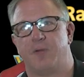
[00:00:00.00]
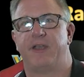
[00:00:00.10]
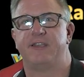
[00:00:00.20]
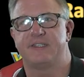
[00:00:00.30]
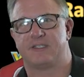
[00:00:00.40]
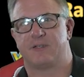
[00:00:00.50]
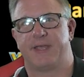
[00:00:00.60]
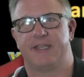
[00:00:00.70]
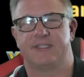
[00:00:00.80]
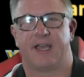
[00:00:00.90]
but it just
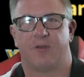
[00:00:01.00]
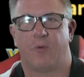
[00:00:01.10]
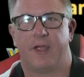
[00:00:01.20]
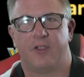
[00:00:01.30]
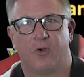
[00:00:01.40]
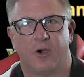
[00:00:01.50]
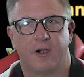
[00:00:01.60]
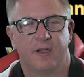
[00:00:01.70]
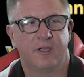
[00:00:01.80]
depends on what your